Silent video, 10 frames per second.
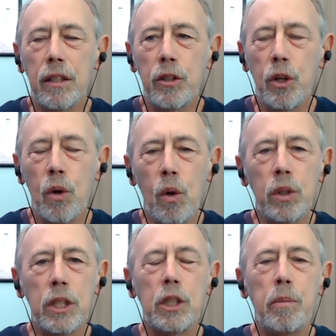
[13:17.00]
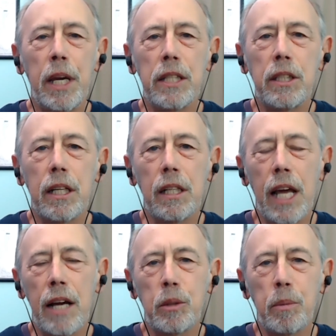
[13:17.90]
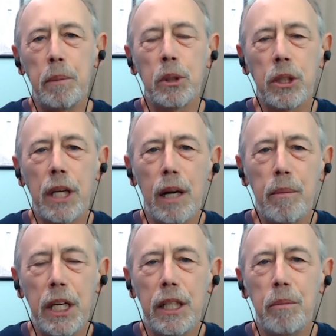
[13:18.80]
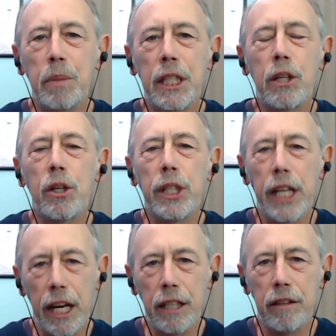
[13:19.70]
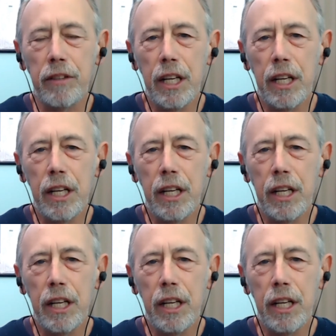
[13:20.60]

to hold a space that allows people to come in and be creative.